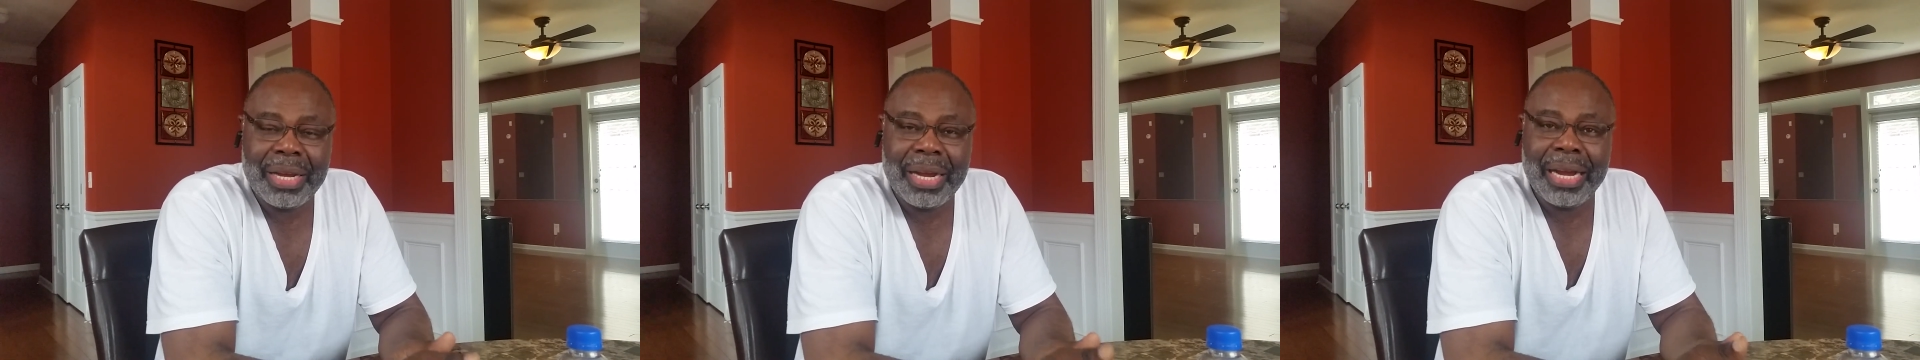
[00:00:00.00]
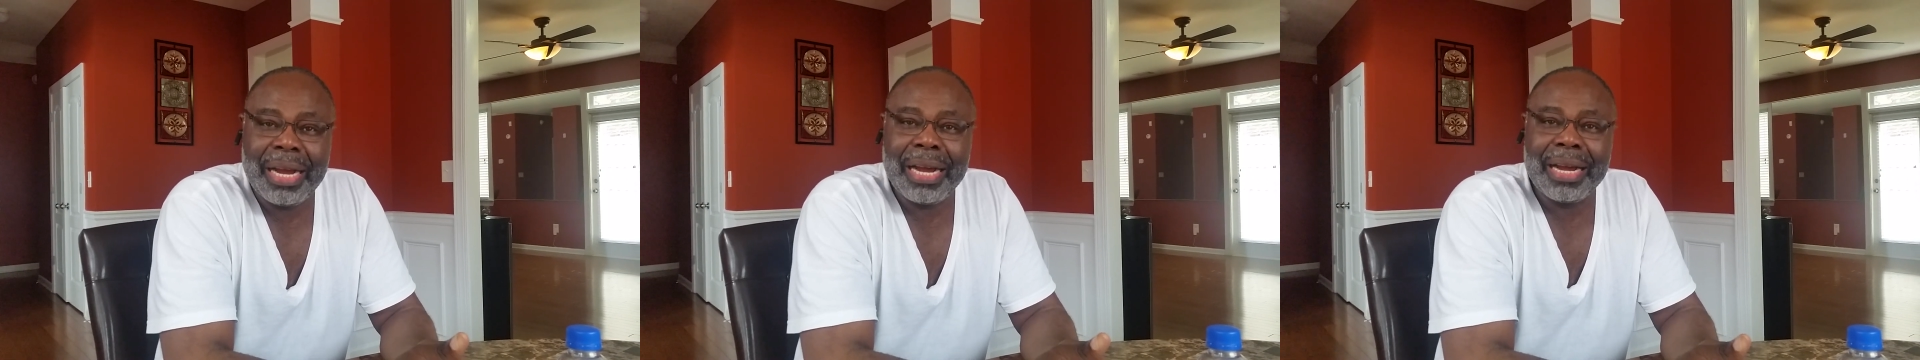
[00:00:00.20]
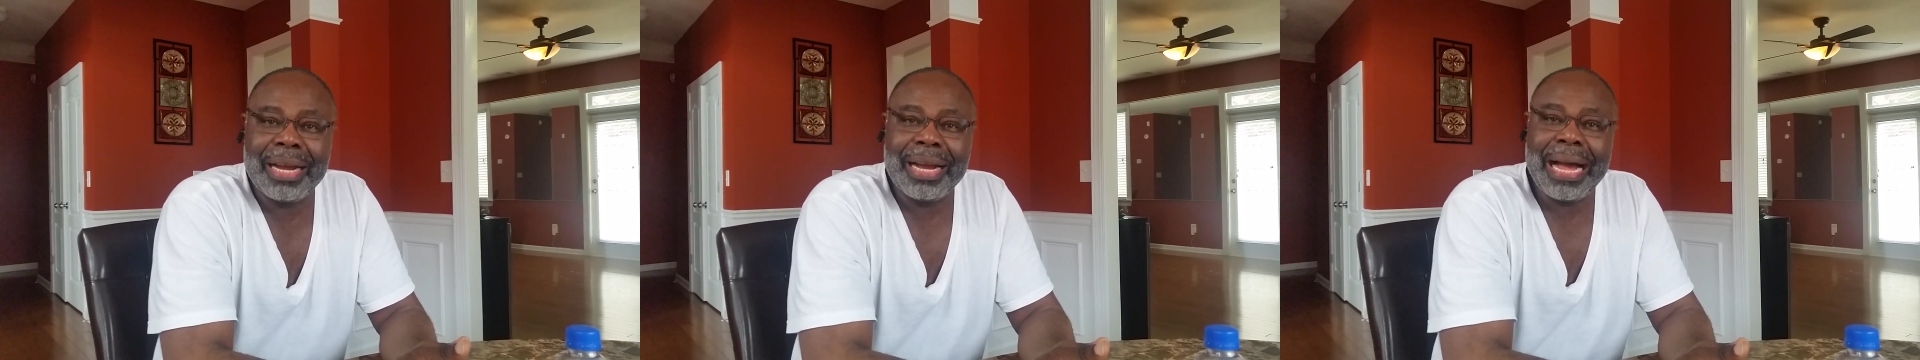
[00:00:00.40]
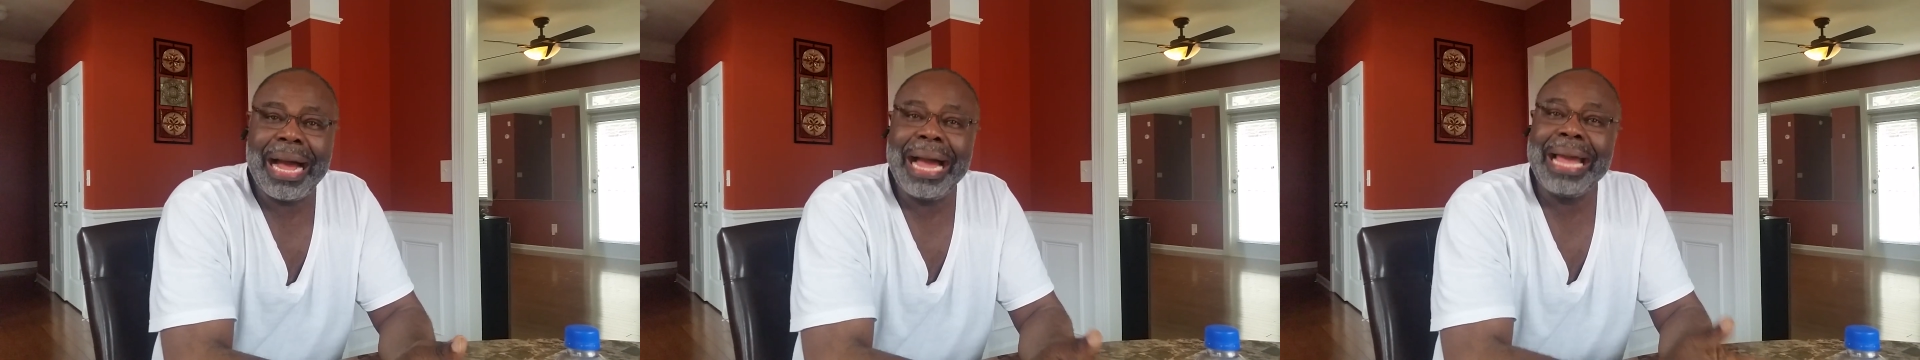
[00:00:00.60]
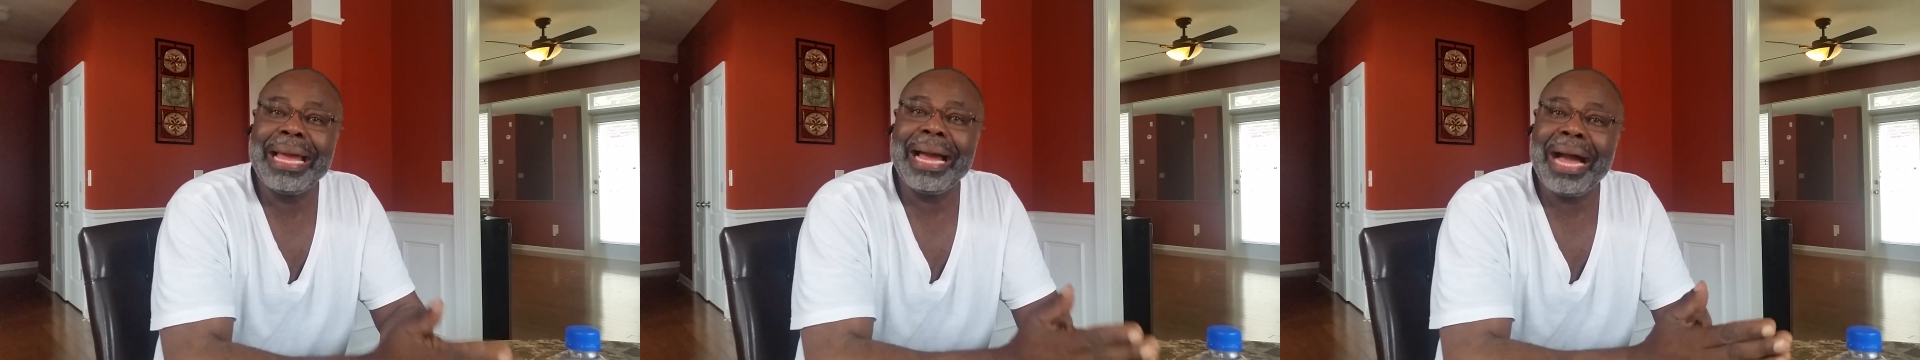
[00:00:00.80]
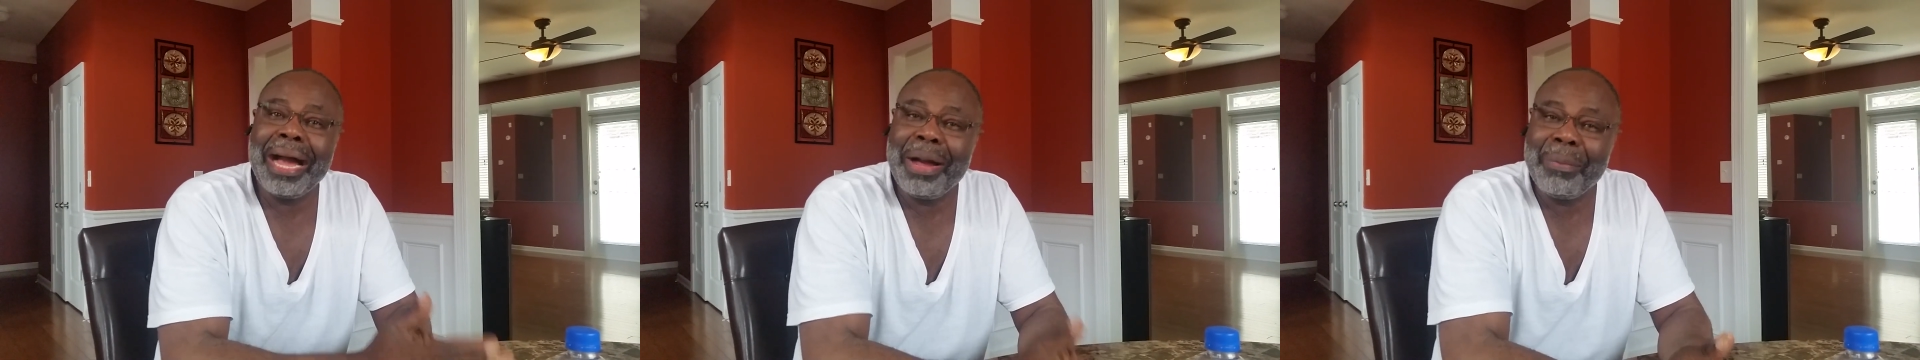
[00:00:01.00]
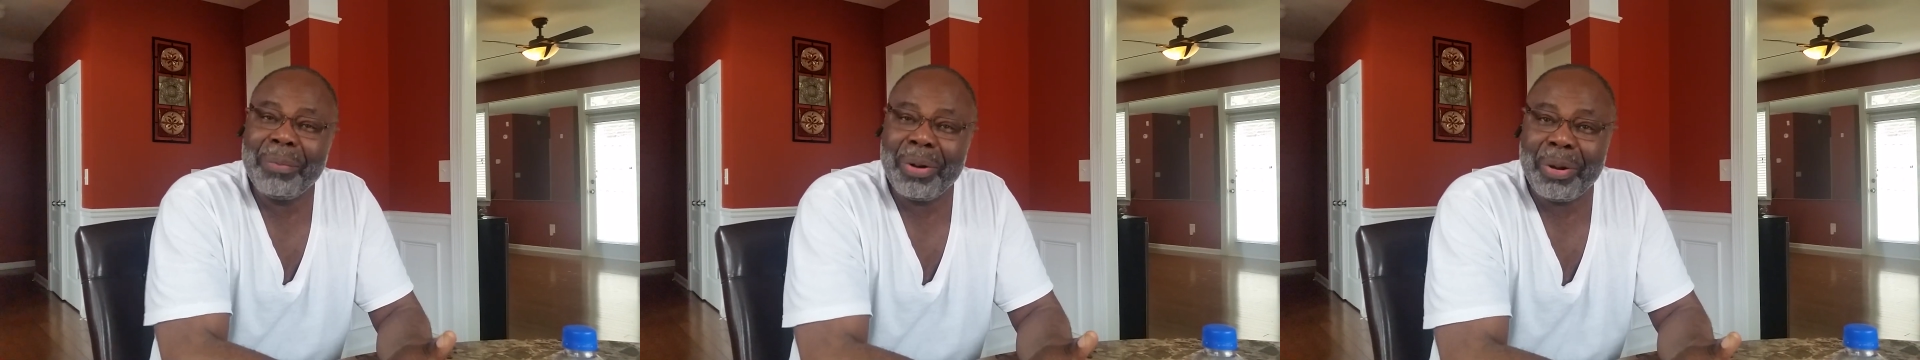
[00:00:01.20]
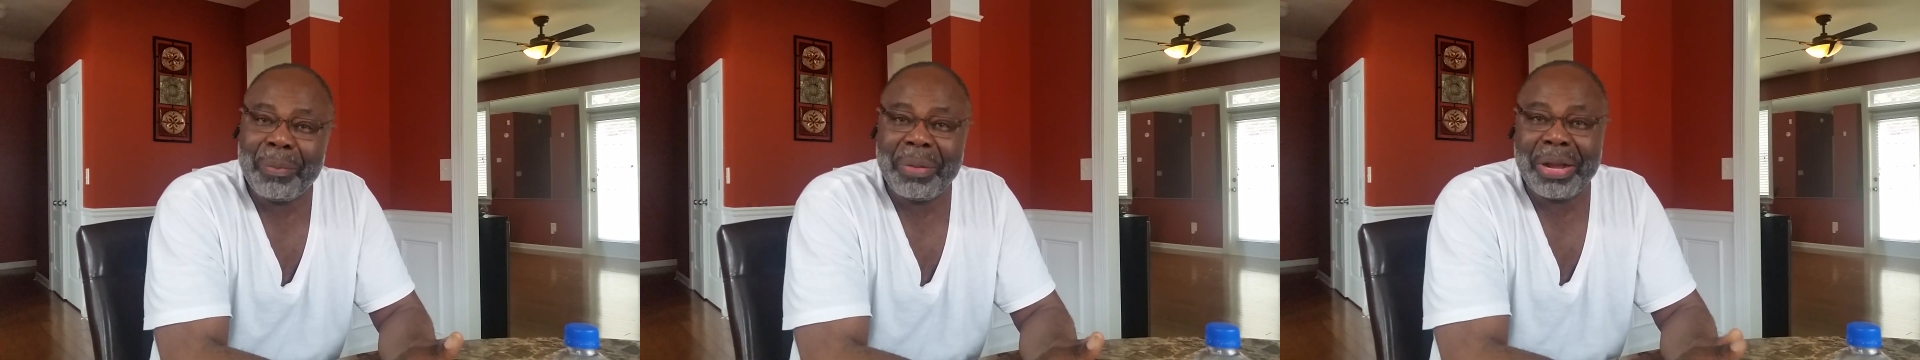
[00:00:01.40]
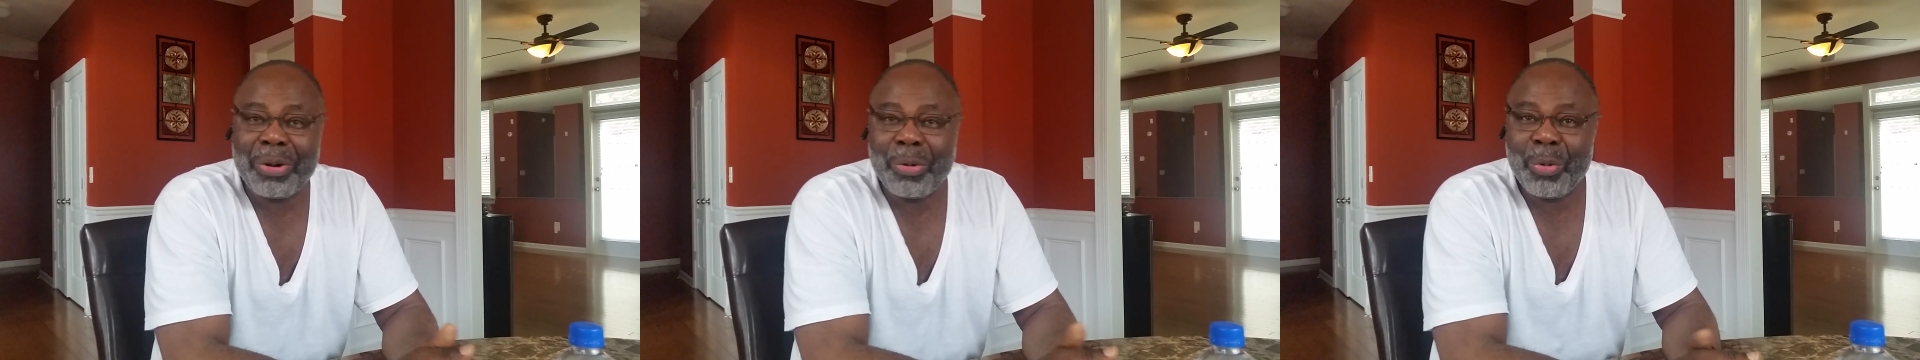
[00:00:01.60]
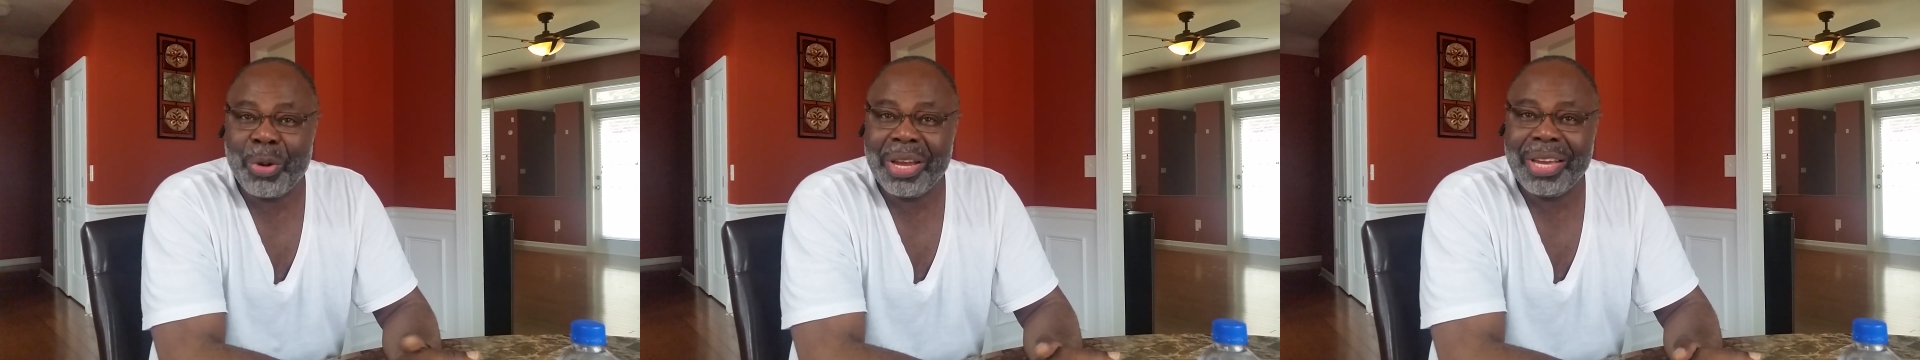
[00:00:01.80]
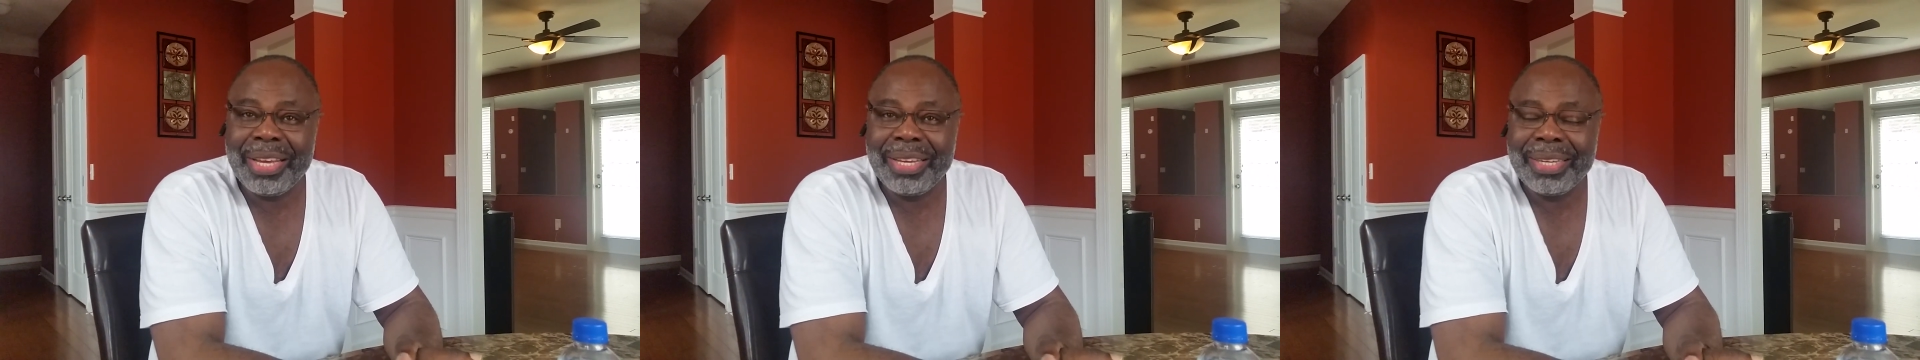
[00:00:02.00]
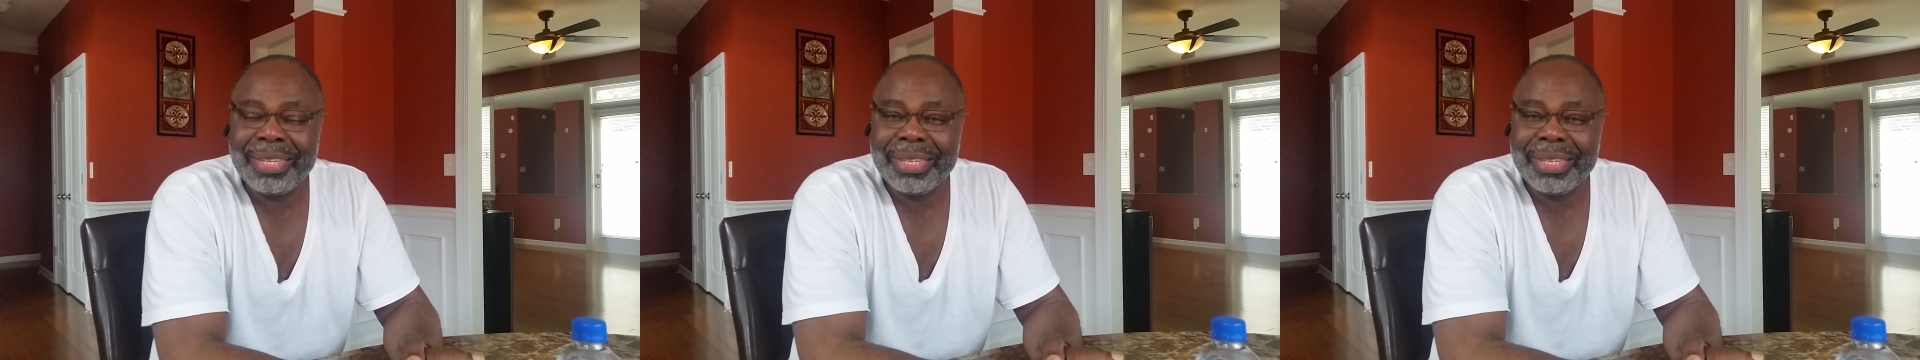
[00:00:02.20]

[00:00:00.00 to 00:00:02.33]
I am on my way